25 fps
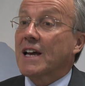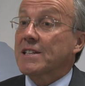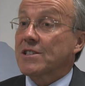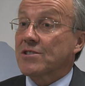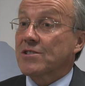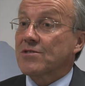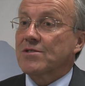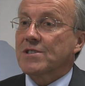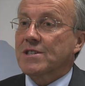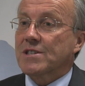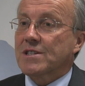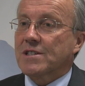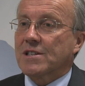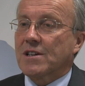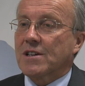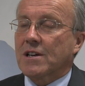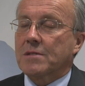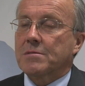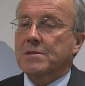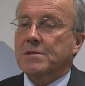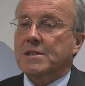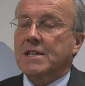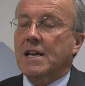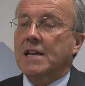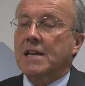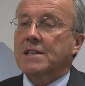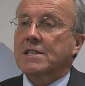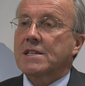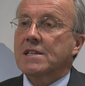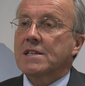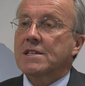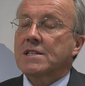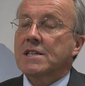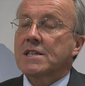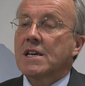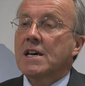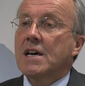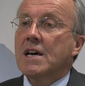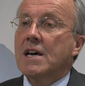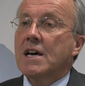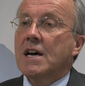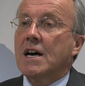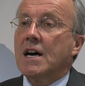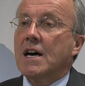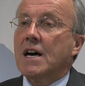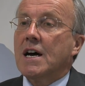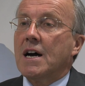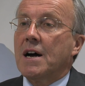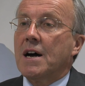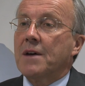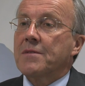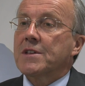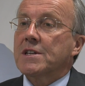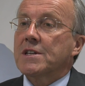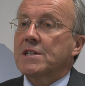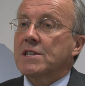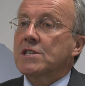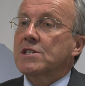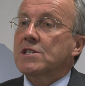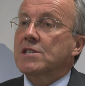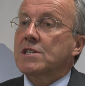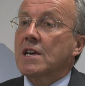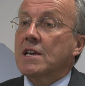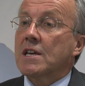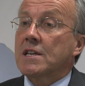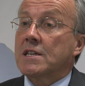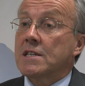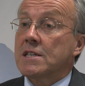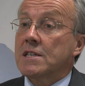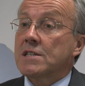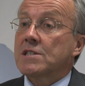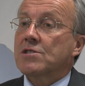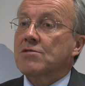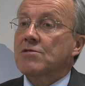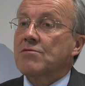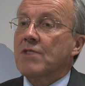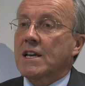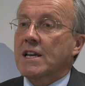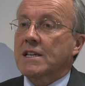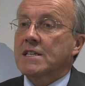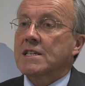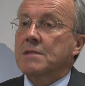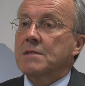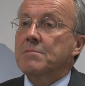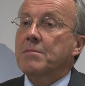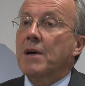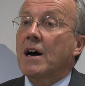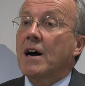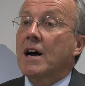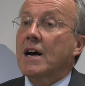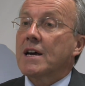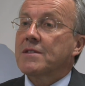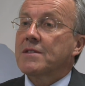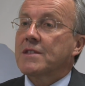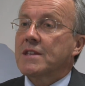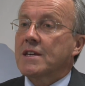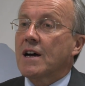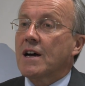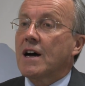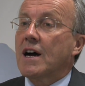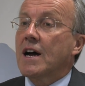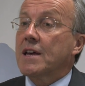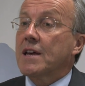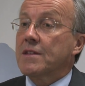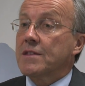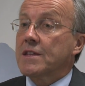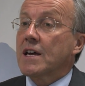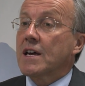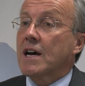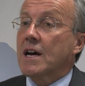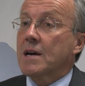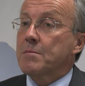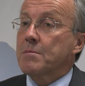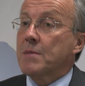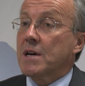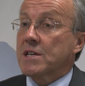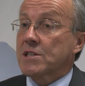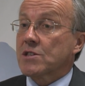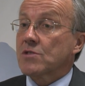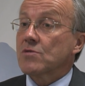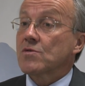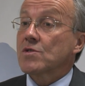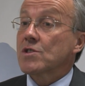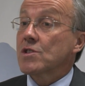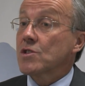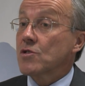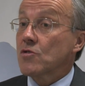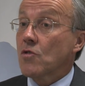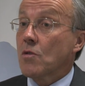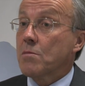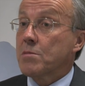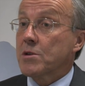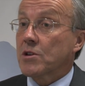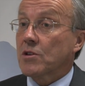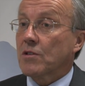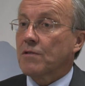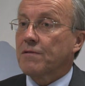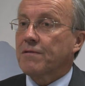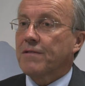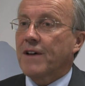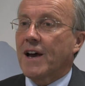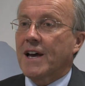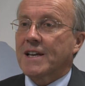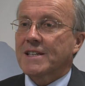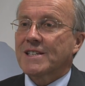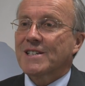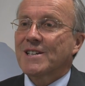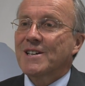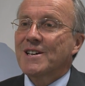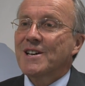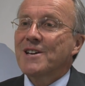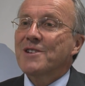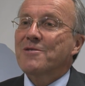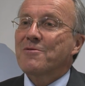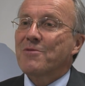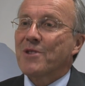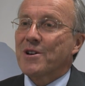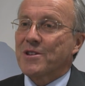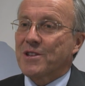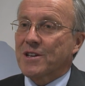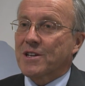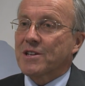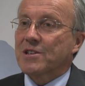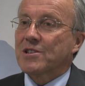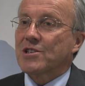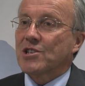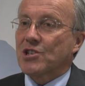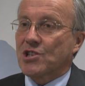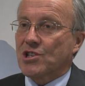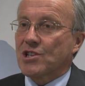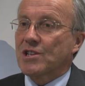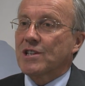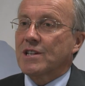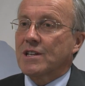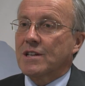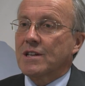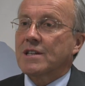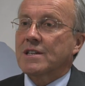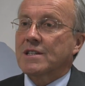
cancerous circumstances, and that it is directed behind the eye at the eye muscles and the orbital fat, where the condition